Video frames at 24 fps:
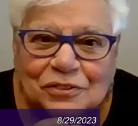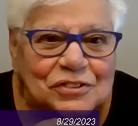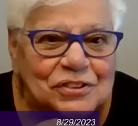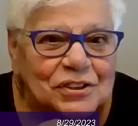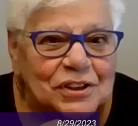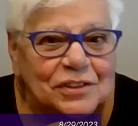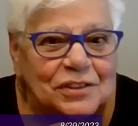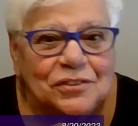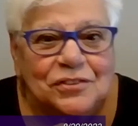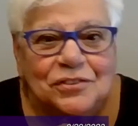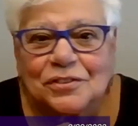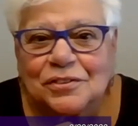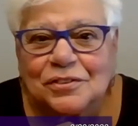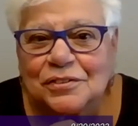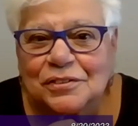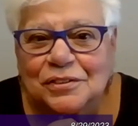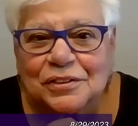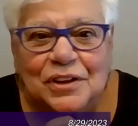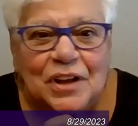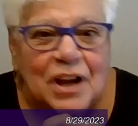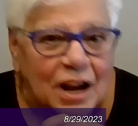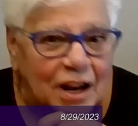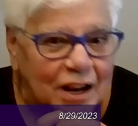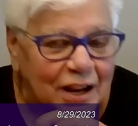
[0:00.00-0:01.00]
was just
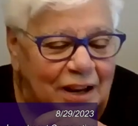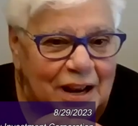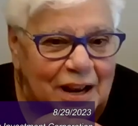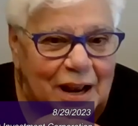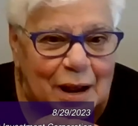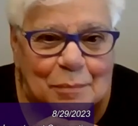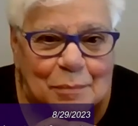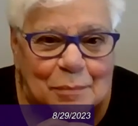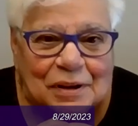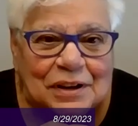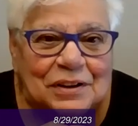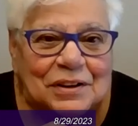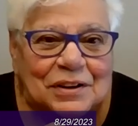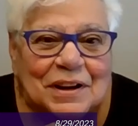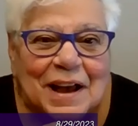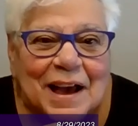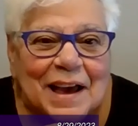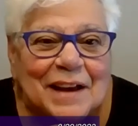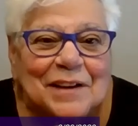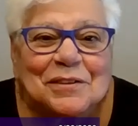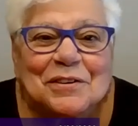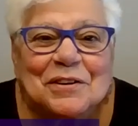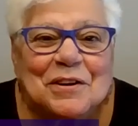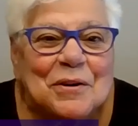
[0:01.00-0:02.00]
luck. I mean,
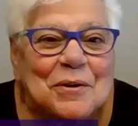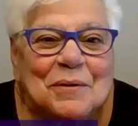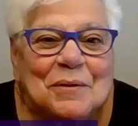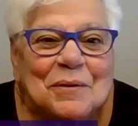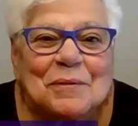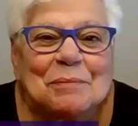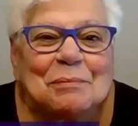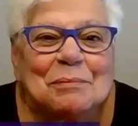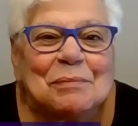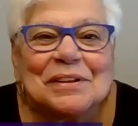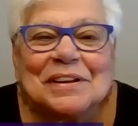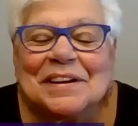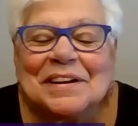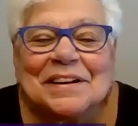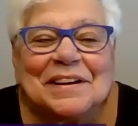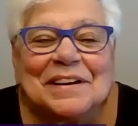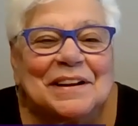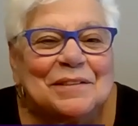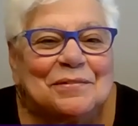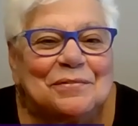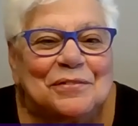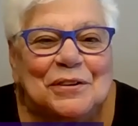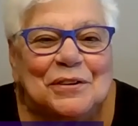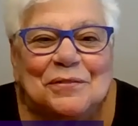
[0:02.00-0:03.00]
I don't know,
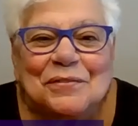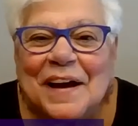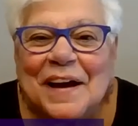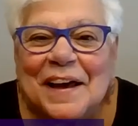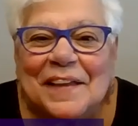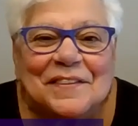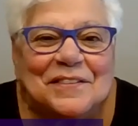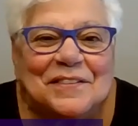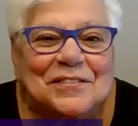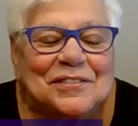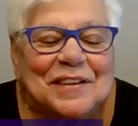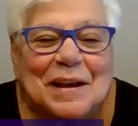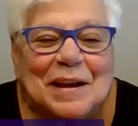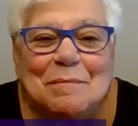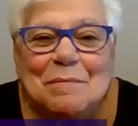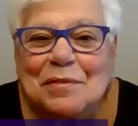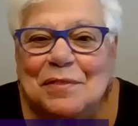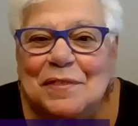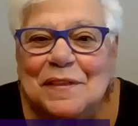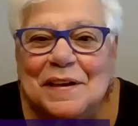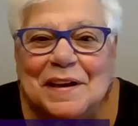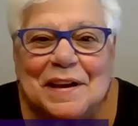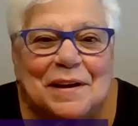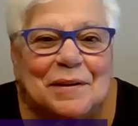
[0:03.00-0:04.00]
Melinda, if you've had the
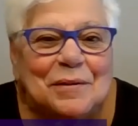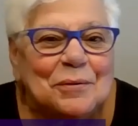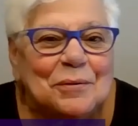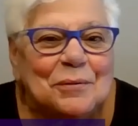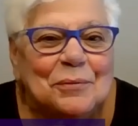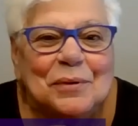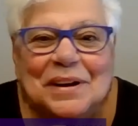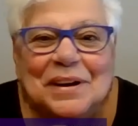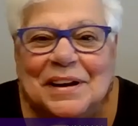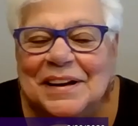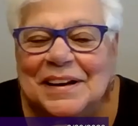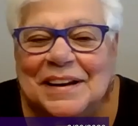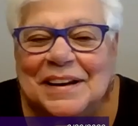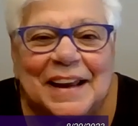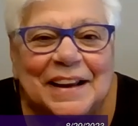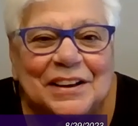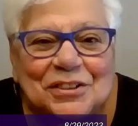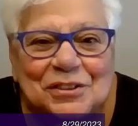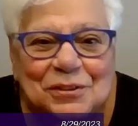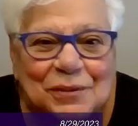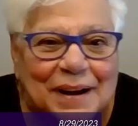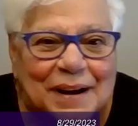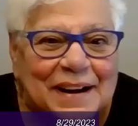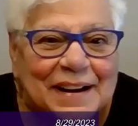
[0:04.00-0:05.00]
same thing. We didn't
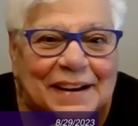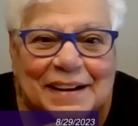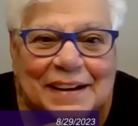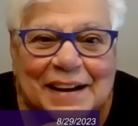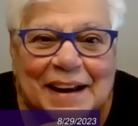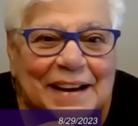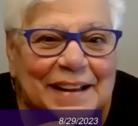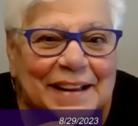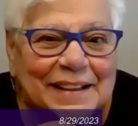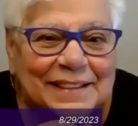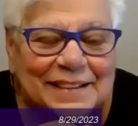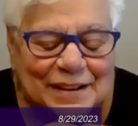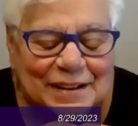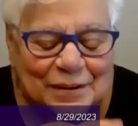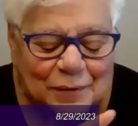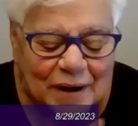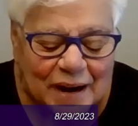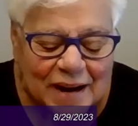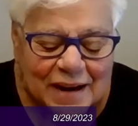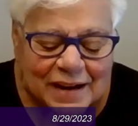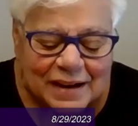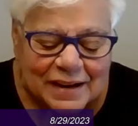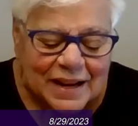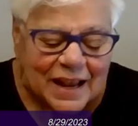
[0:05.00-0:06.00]
get trained in anything,
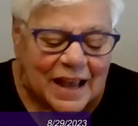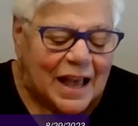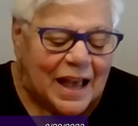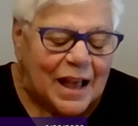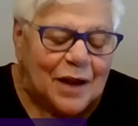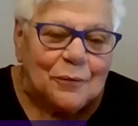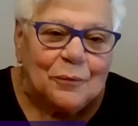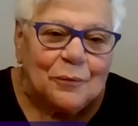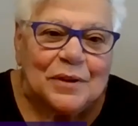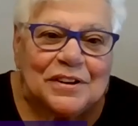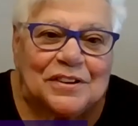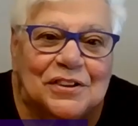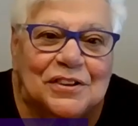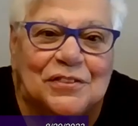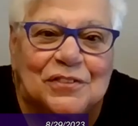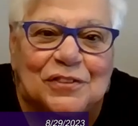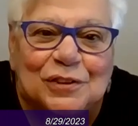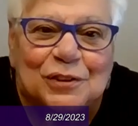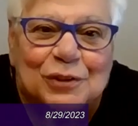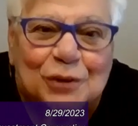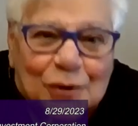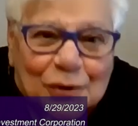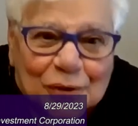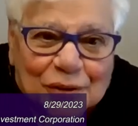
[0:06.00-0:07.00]
right? We
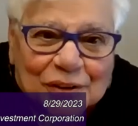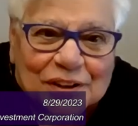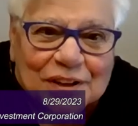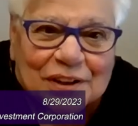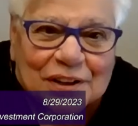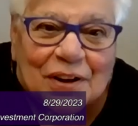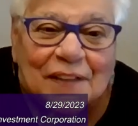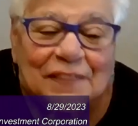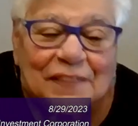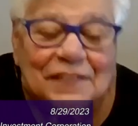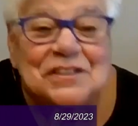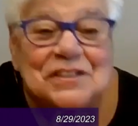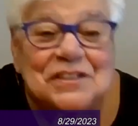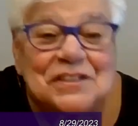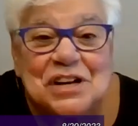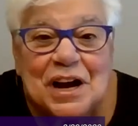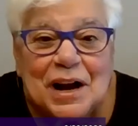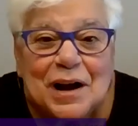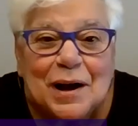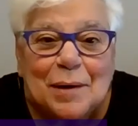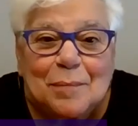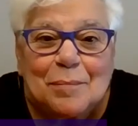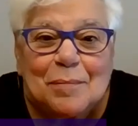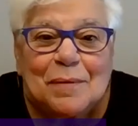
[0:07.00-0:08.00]
just learned it on the
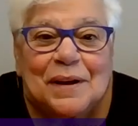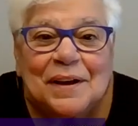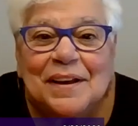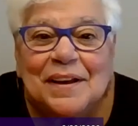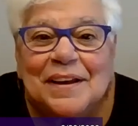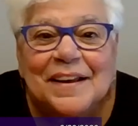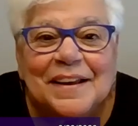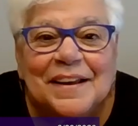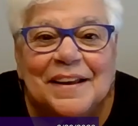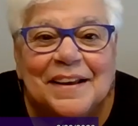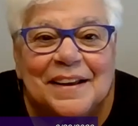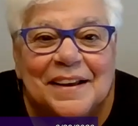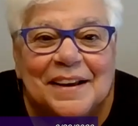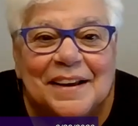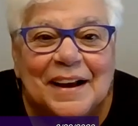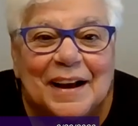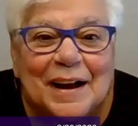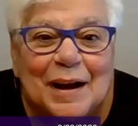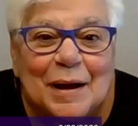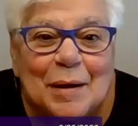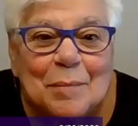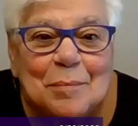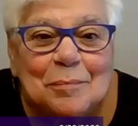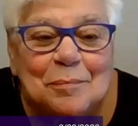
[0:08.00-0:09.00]
job.
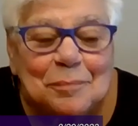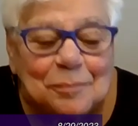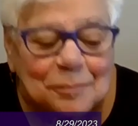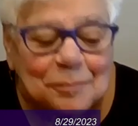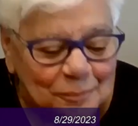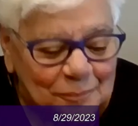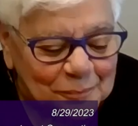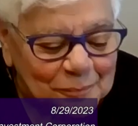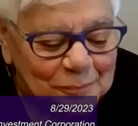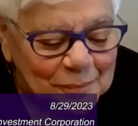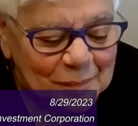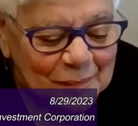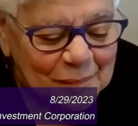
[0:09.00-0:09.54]
Um,